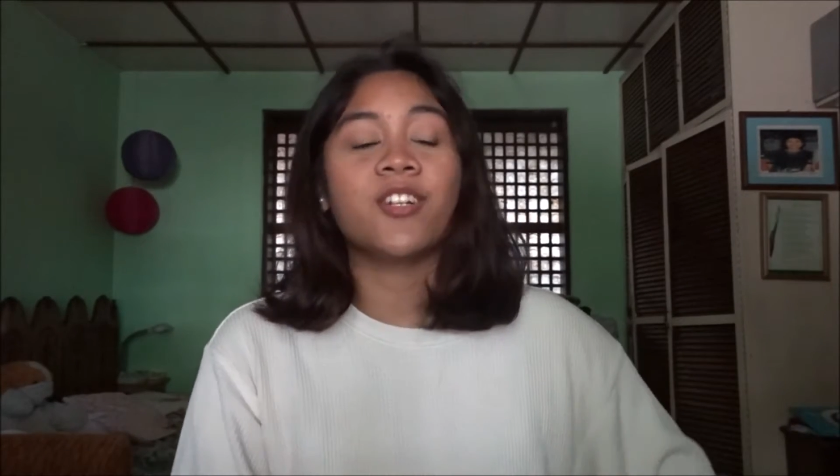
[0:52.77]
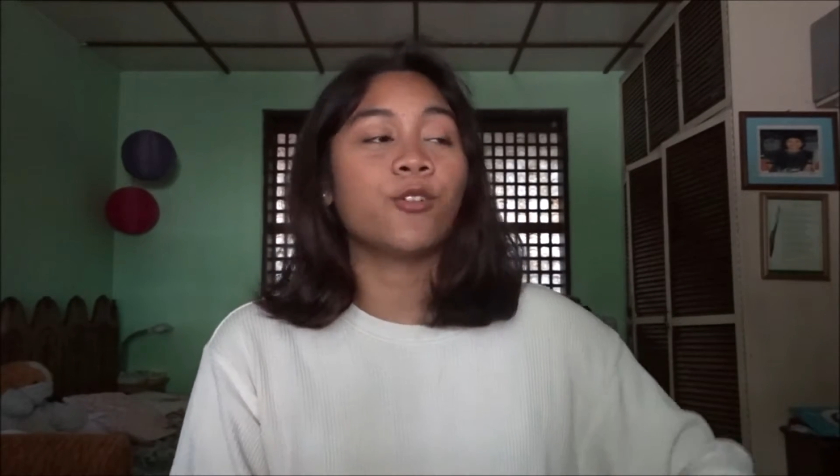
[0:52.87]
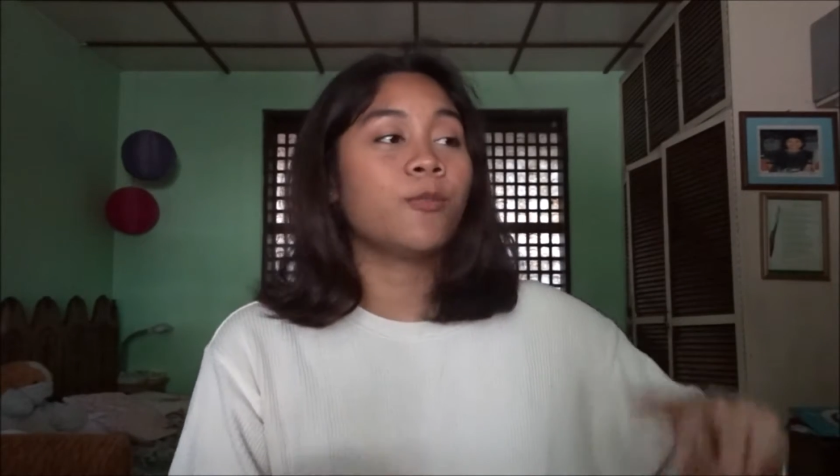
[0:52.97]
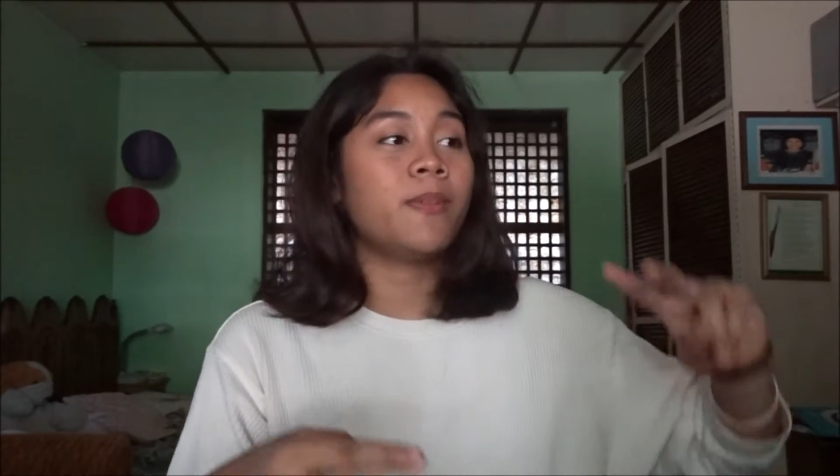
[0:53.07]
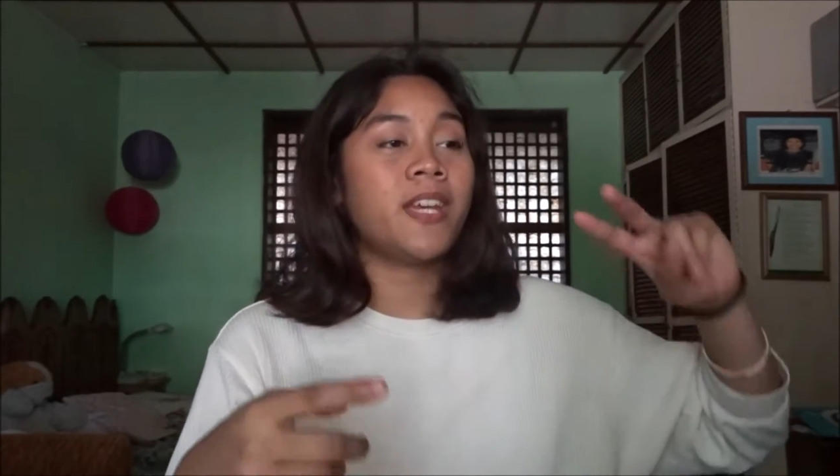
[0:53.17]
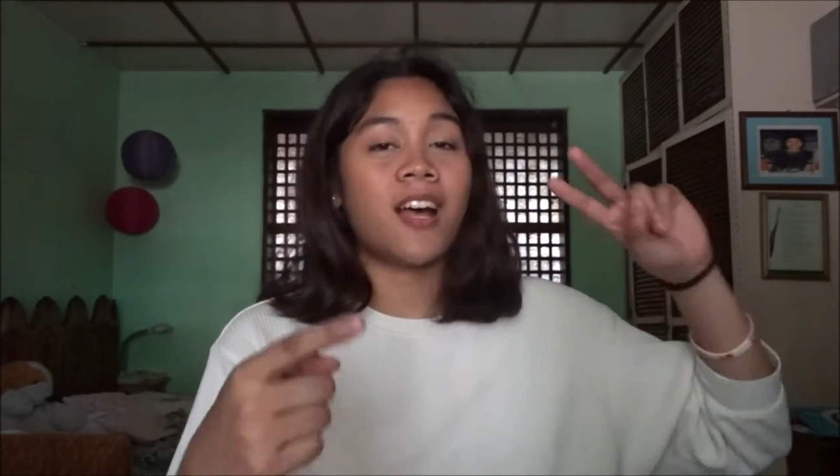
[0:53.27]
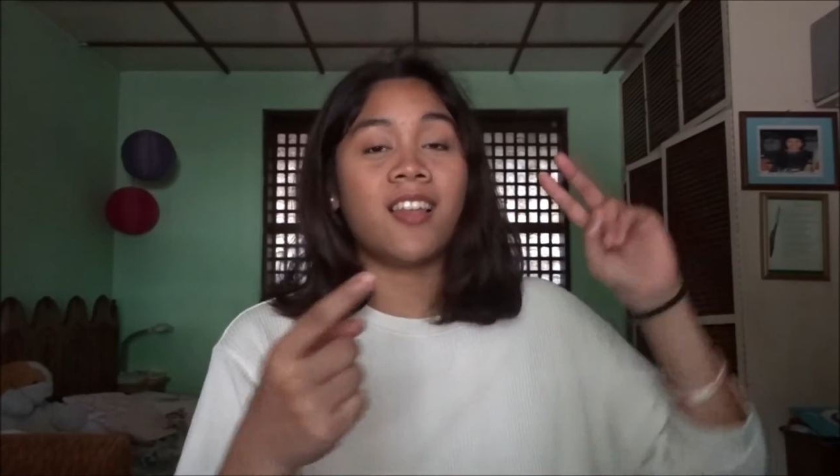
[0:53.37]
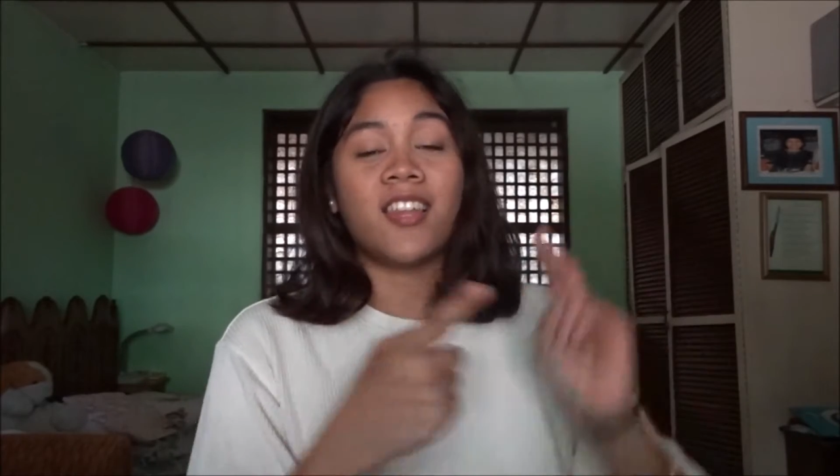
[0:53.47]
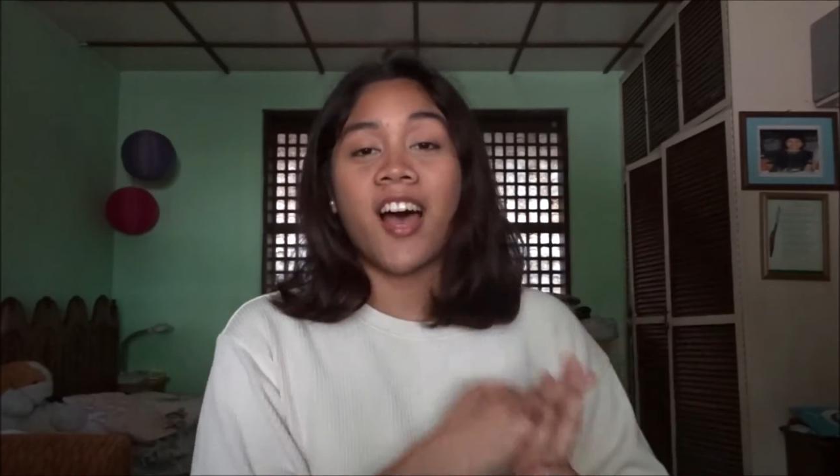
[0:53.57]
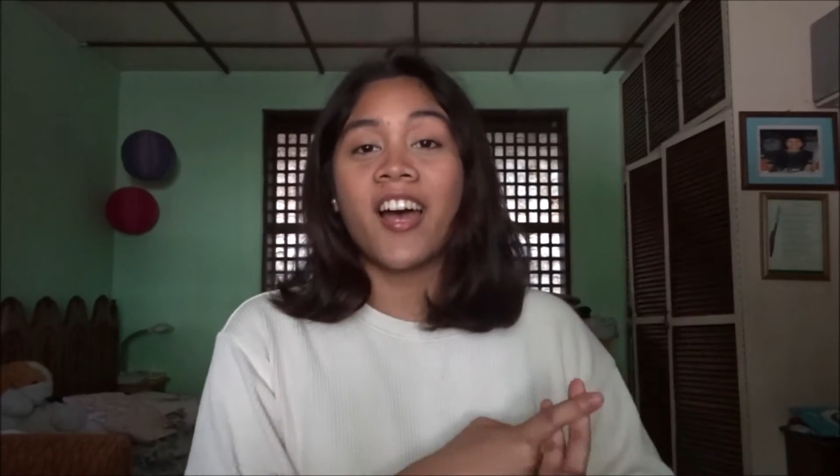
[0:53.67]
there will be a
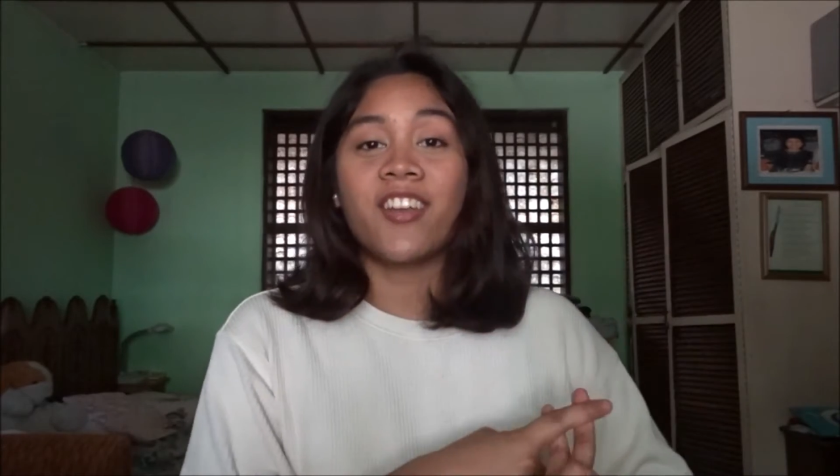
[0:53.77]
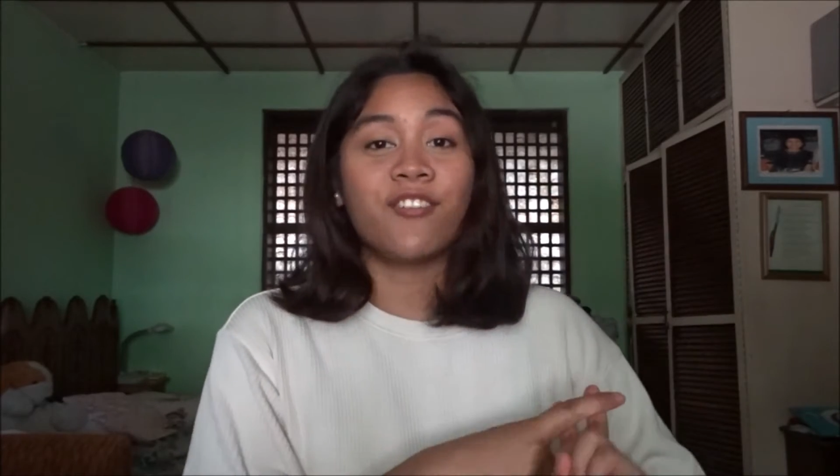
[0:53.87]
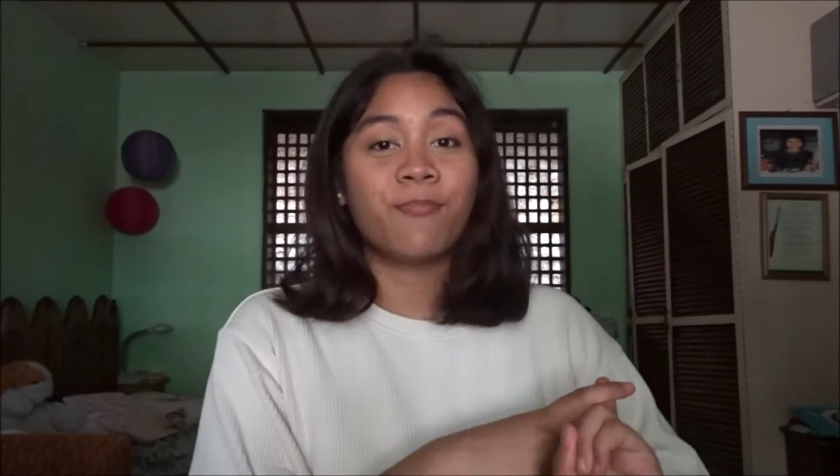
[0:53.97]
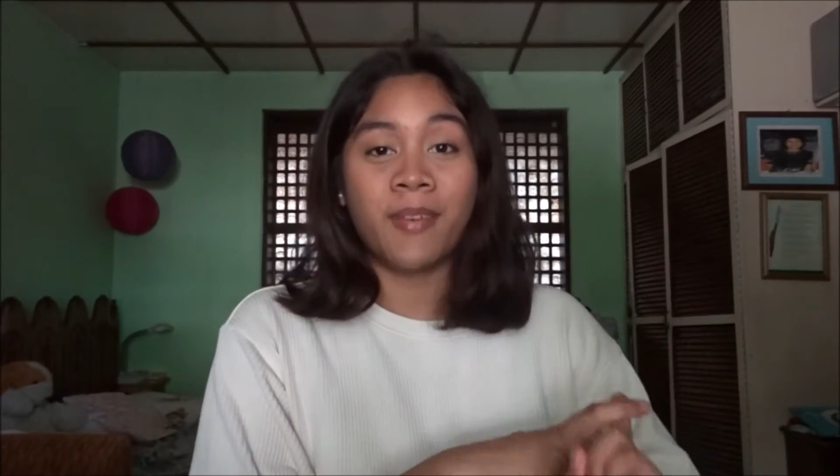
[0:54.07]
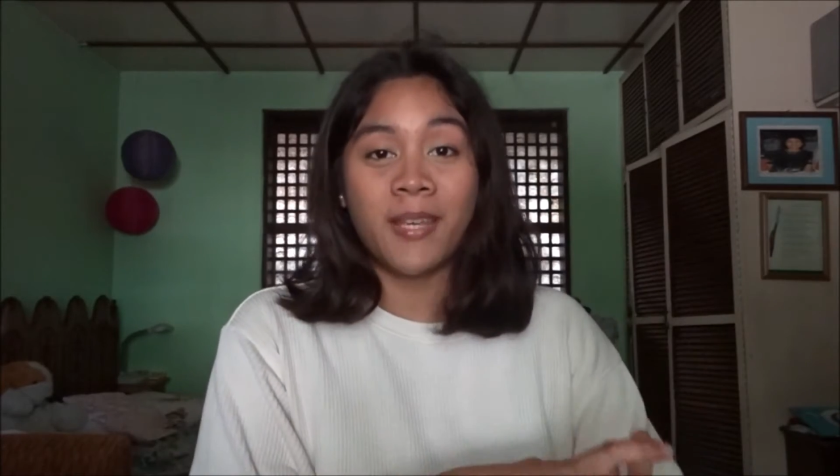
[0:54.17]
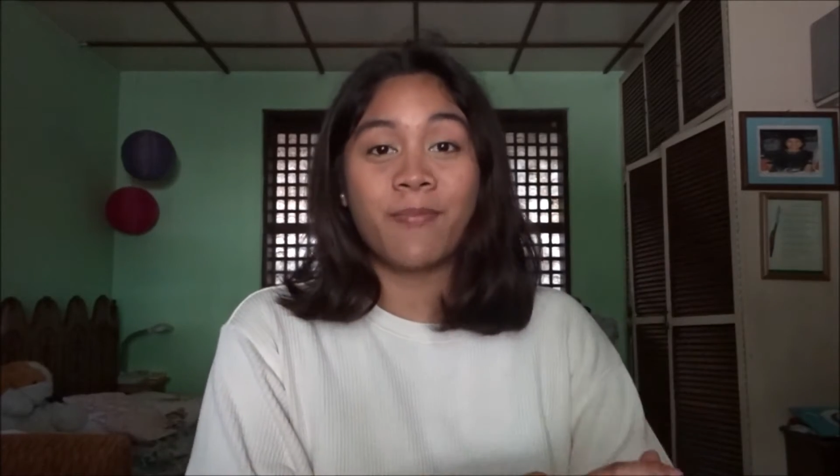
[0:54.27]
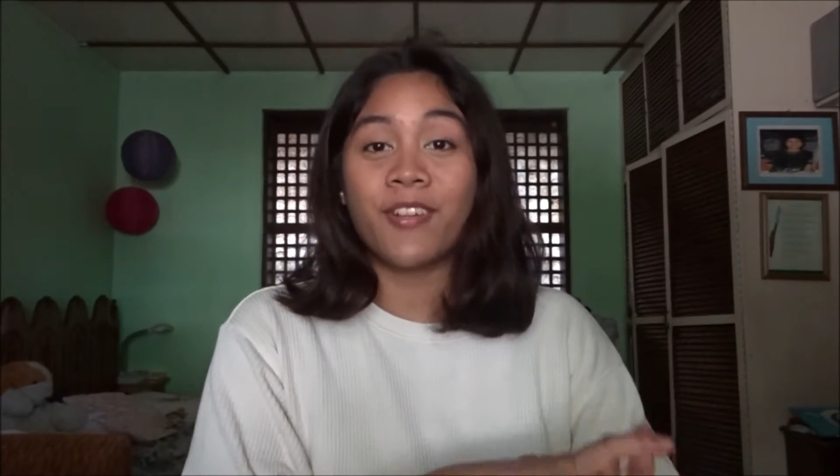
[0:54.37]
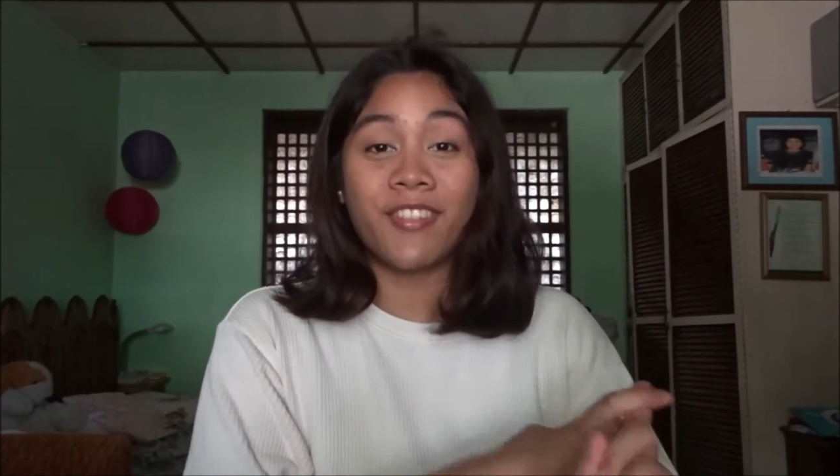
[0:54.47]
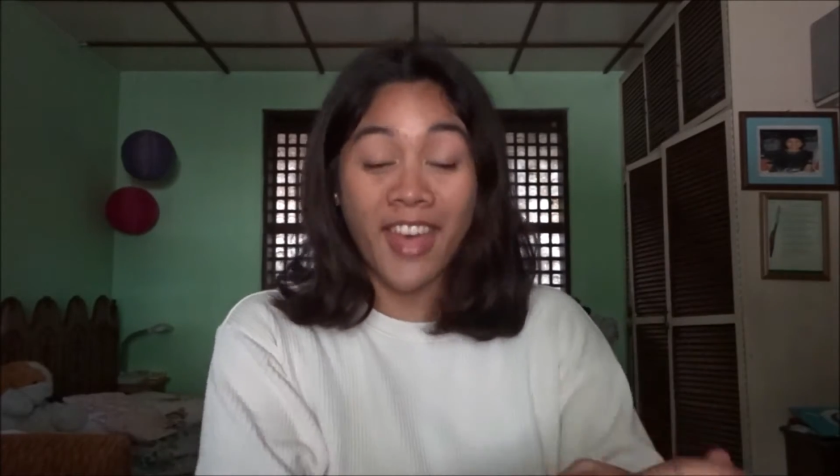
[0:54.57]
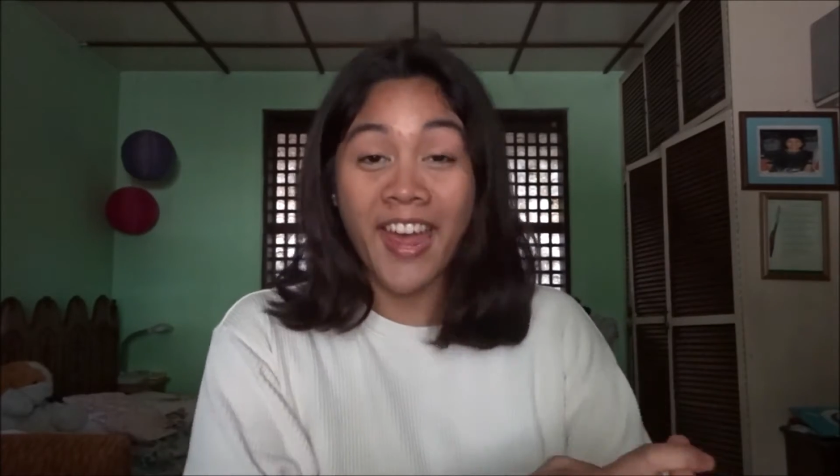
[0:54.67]
lot of
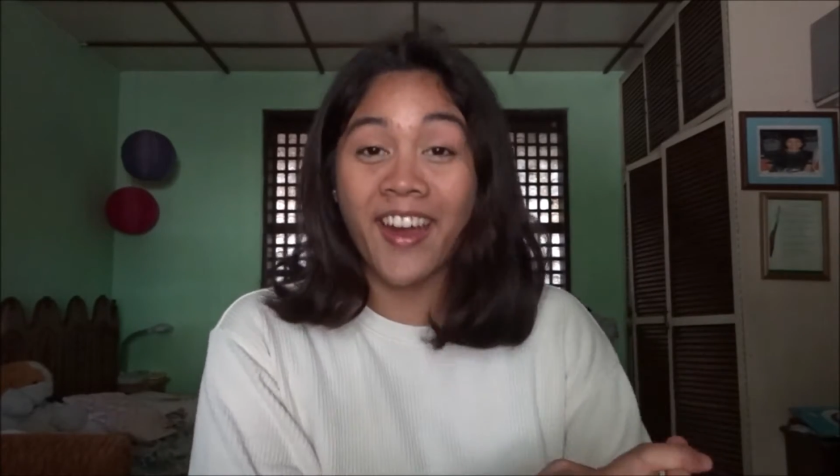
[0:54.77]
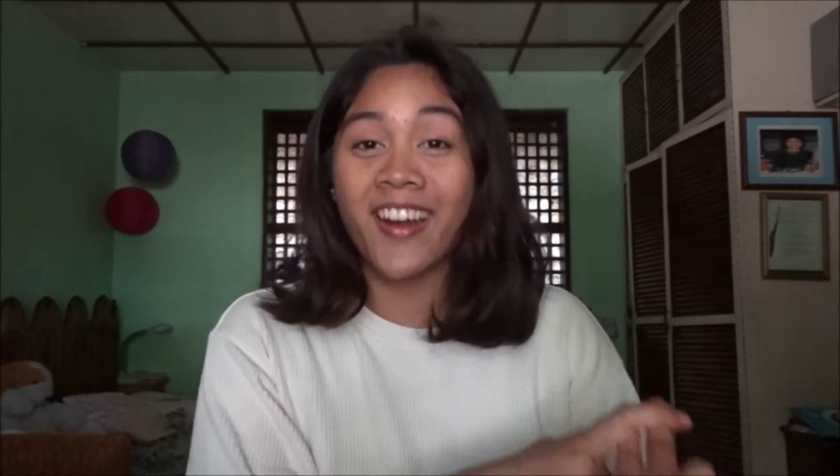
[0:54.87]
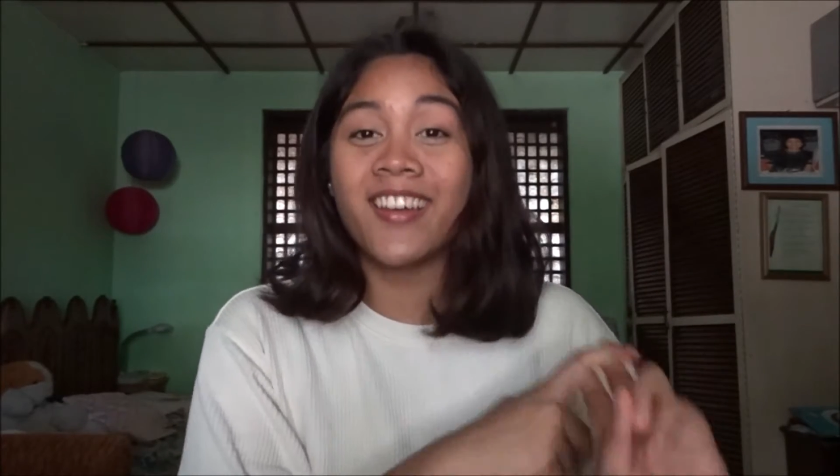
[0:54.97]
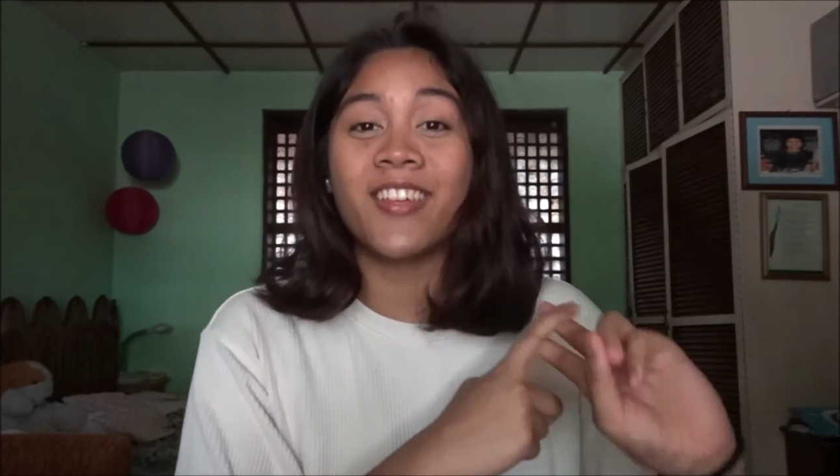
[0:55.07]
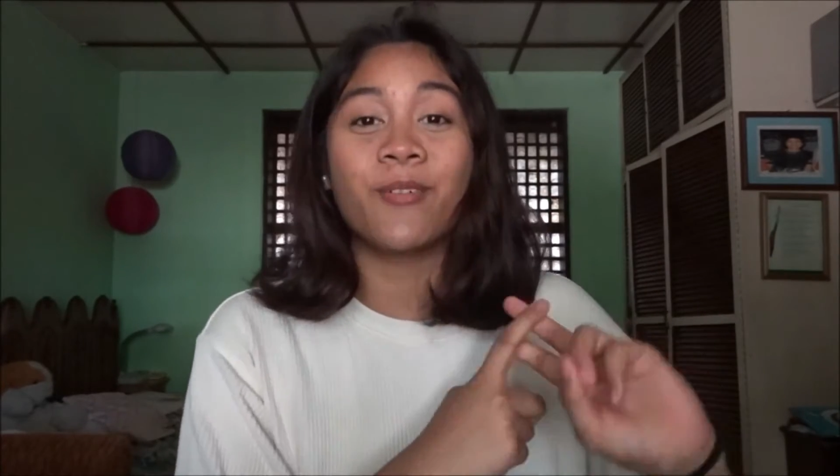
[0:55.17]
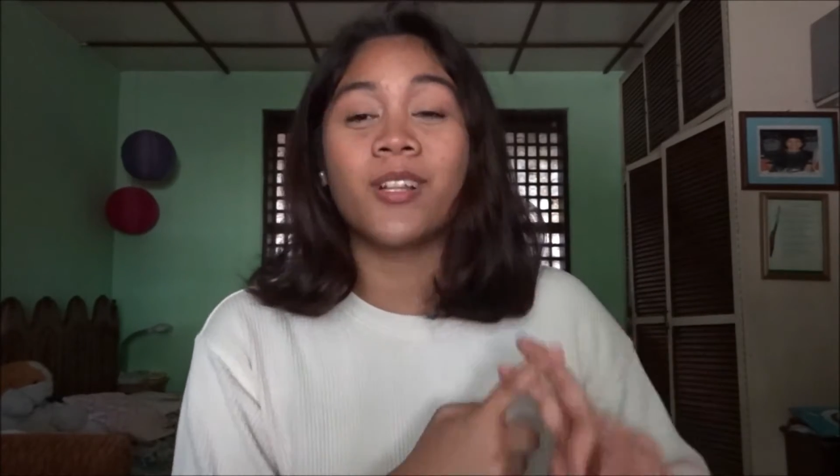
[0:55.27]
people there